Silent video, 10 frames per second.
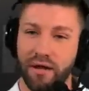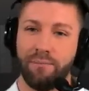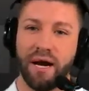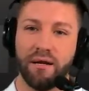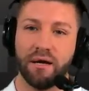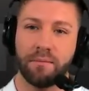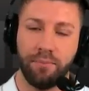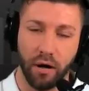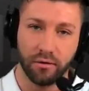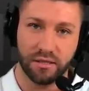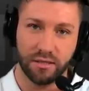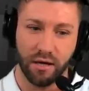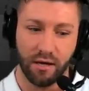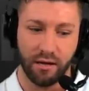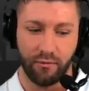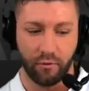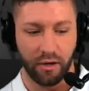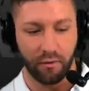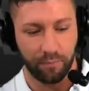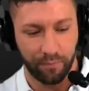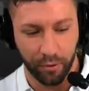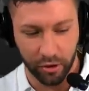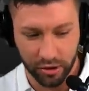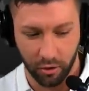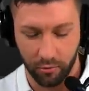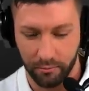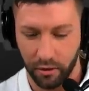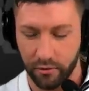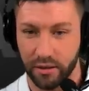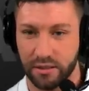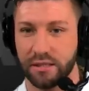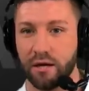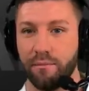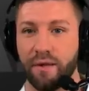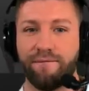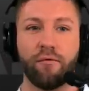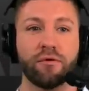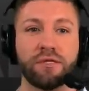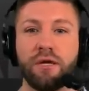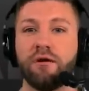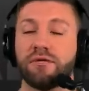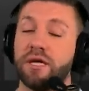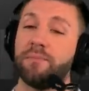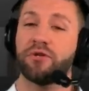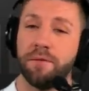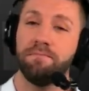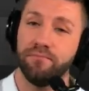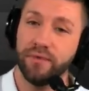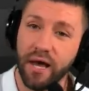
by Nick Bosa where he pushed Colt Miller into Stidham that forced an interception.